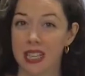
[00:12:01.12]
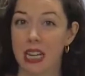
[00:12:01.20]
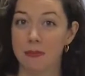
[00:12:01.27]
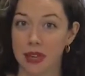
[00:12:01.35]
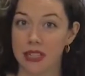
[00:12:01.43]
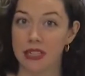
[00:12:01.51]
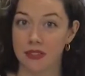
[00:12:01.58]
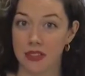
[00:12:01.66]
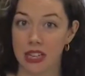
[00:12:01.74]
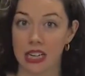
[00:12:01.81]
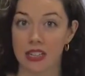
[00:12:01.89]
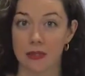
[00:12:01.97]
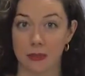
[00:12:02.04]
type
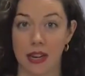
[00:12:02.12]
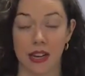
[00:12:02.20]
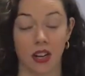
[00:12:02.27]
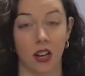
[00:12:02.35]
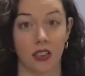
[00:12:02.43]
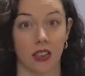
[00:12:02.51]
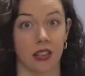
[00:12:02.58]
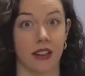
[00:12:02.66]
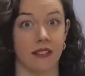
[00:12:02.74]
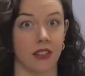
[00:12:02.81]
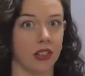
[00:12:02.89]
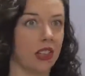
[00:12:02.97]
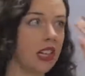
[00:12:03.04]
activity depending on the
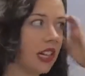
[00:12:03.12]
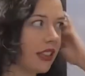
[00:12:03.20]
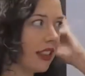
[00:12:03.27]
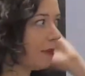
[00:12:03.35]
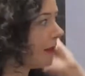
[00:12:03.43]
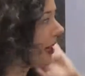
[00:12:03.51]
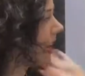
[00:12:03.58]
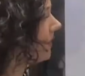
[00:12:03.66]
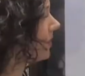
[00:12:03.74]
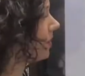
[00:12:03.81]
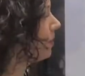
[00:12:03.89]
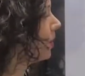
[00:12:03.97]
level. They might have to